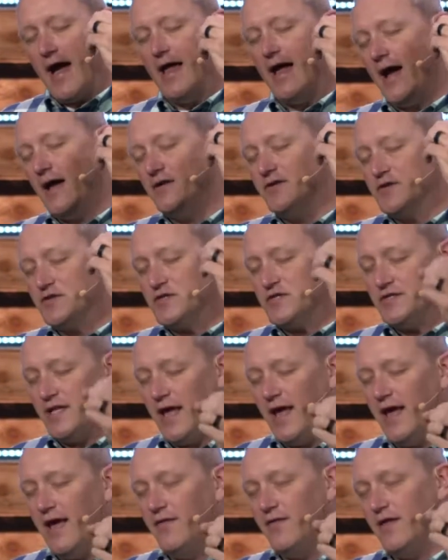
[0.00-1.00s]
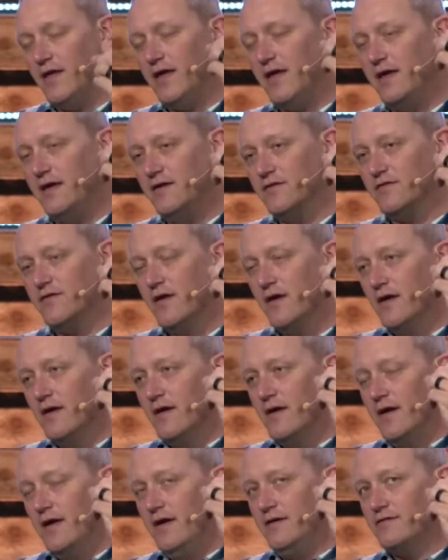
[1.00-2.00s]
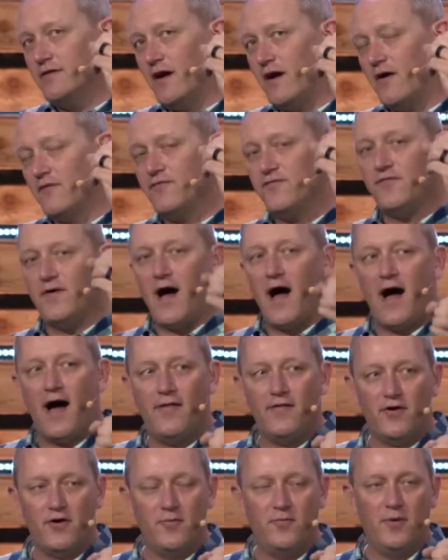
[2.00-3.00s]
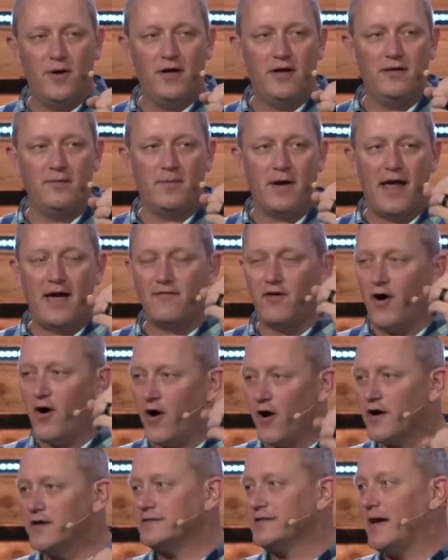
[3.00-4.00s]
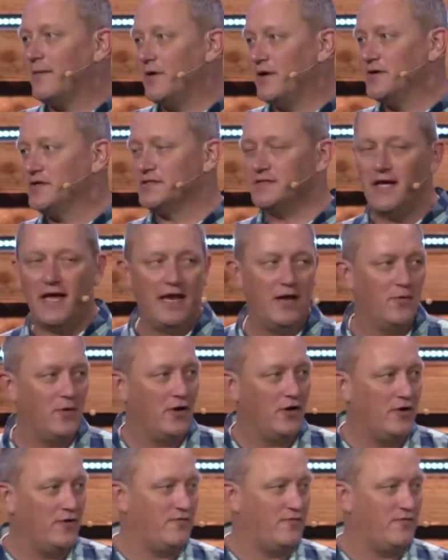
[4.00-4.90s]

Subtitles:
understand that he's our father, but I have a hard time understanding what a good